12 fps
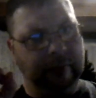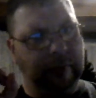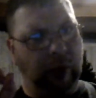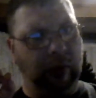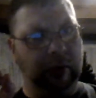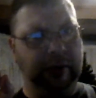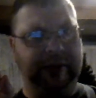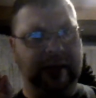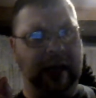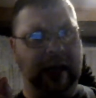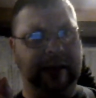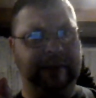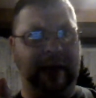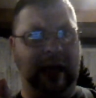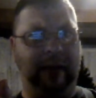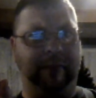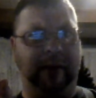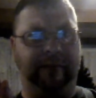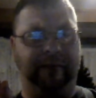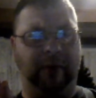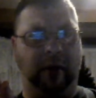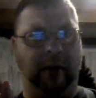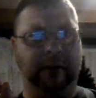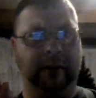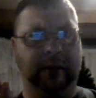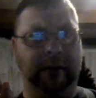quarter size Pac-Man frog,